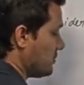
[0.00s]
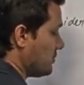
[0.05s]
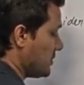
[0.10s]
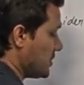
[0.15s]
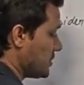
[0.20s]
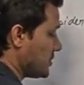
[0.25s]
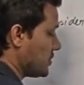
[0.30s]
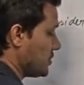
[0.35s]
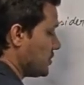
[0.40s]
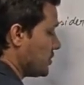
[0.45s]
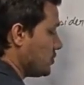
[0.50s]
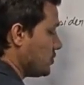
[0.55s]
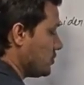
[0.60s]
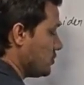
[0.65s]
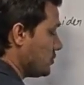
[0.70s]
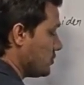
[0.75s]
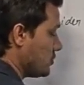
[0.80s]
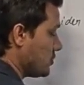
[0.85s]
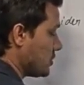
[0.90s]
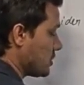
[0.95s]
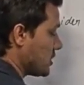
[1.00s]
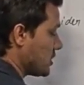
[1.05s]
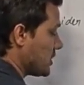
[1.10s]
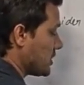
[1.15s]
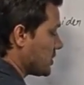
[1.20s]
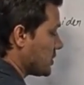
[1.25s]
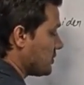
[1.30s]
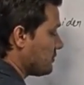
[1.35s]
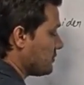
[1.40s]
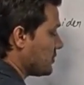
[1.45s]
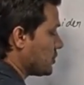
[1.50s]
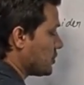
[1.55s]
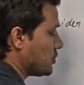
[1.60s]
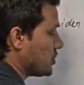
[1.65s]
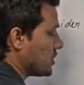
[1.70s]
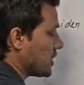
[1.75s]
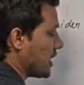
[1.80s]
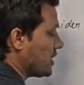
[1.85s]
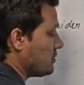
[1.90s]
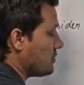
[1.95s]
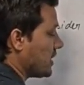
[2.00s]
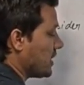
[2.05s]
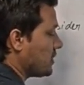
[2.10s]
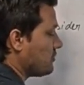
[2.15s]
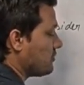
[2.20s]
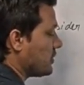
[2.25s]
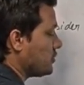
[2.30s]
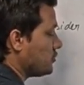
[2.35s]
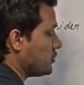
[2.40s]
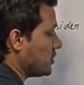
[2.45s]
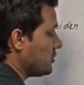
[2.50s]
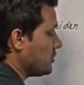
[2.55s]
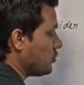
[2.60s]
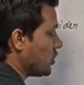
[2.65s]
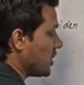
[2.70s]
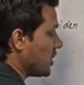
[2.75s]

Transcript: Means 0 gets shifted to the right by 1 unit,